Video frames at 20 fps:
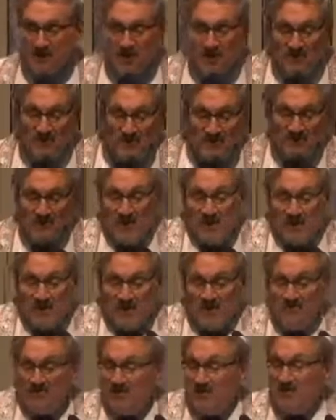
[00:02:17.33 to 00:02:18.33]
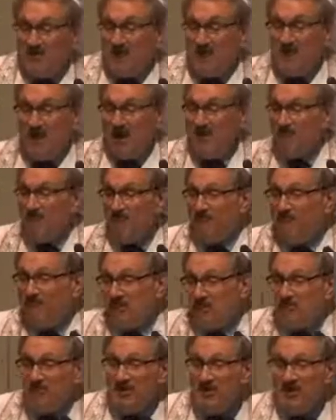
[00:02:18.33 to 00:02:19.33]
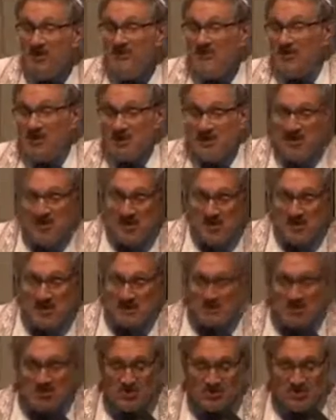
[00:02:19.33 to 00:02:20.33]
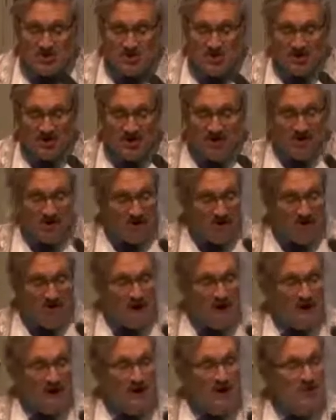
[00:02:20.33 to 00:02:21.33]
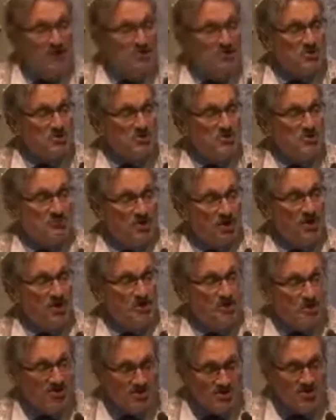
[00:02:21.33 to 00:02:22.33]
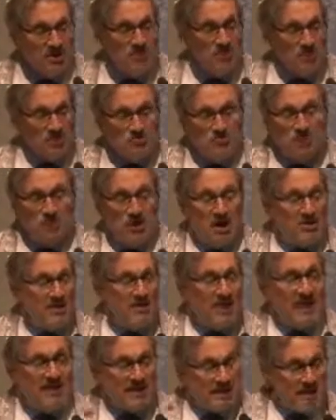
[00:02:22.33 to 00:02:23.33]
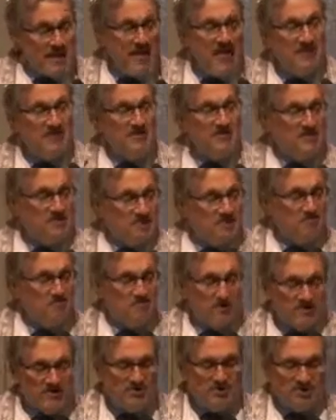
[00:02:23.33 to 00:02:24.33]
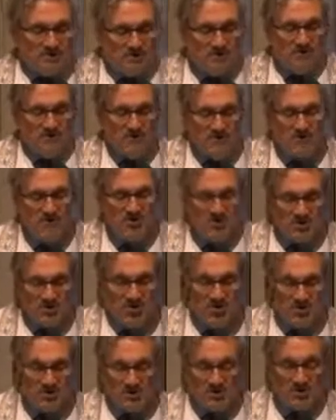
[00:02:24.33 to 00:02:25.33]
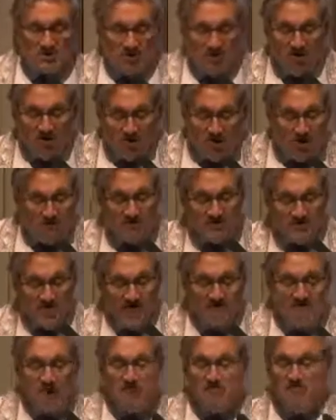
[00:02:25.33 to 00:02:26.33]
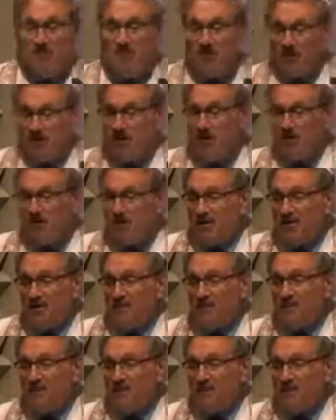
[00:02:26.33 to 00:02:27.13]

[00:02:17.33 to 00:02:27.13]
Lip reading: The dead continue to have feelings and needs. The rabbis instruct us, "You shall not eat in the presence of the deceased in our homes. They may be hungry."